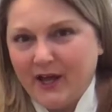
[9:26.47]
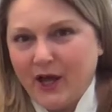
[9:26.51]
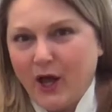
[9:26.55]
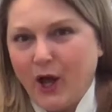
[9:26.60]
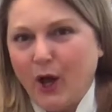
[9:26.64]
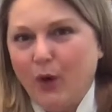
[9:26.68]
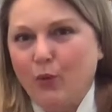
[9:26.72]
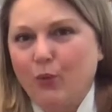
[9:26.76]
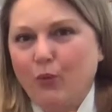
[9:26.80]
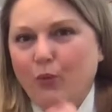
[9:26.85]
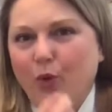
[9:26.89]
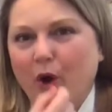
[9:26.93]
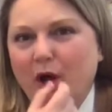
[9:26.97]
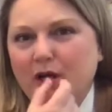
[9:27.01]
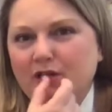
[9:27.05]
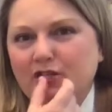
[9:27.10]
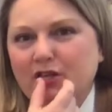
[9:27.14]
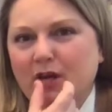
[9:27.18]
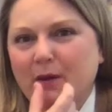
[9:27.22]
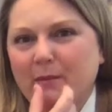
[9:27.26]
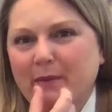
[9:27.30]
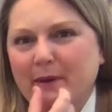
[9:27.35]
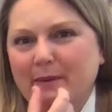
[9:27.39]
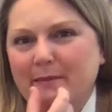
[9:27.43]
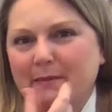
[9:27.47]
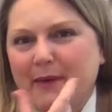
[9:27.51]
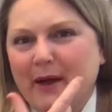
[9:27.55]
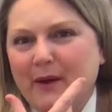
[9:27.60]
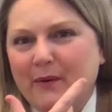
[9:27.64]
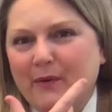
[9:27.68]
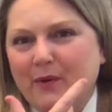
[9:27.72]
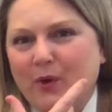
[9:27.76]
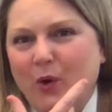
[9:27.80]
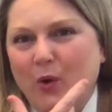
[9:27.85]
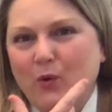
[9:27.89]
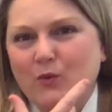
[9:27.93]
And watch how my mouth
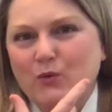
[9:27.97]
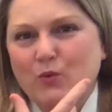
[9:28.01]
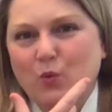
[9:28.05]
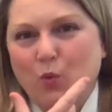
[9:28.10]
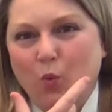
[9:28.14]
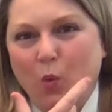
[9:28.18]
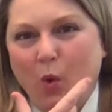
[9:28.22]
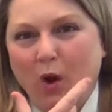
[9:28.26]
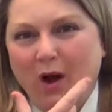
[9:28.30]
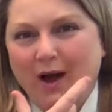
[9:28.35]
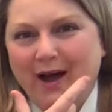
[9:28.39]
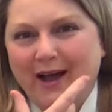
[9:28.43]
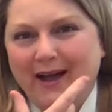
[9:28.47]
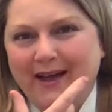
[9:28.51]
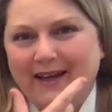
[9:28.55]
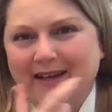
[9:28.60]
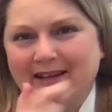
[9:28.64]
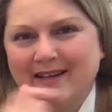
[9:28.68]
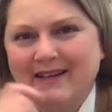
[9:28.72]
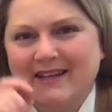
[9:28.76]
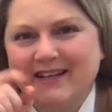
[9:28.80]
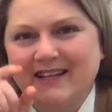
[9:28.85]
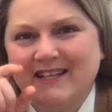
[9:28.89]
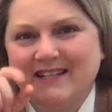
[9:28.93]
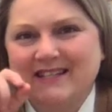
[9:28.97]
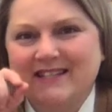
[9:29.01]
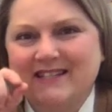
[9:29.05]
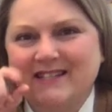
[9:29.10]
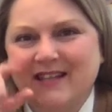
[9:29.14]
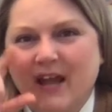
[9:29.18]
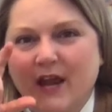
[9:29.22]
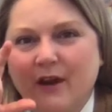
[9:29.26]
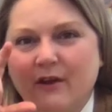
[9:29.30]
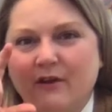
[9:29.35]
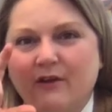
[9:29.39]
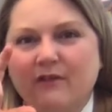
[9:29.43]
goes wide
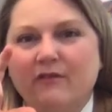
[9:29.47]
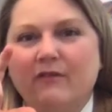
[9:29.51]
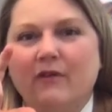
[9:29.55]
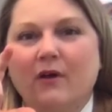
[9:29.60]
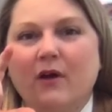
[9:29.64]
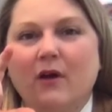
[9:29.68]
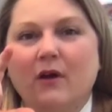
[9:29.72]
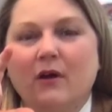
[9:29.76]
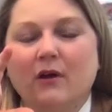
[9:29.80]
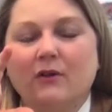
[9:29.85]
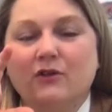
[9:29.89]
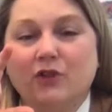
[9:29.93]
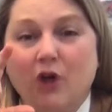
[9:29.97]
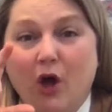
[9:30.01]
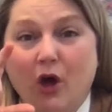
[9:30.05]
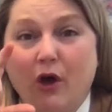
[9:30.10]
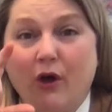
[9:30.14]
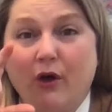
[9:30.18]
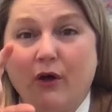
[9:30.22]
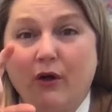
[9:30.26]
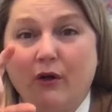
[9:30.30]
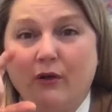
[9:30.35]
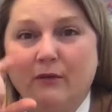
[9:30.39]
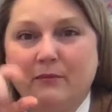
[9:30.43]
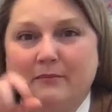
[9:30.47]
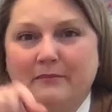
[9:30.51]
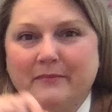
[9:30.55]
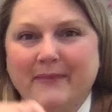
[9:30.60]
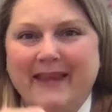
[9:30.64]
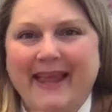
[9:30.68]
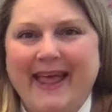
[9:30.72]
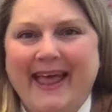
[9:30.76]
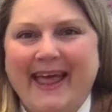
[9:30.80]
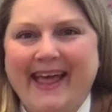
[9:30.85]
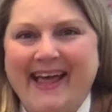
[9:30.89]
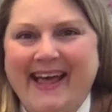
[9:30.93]
instead of tall.
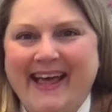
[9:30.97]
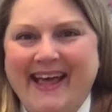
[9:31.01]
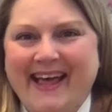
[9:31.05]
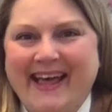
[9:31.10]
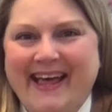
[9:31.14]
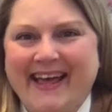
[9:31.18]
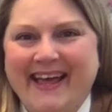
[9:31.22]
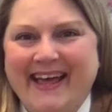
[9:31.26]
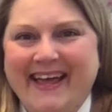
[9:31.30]
Eh.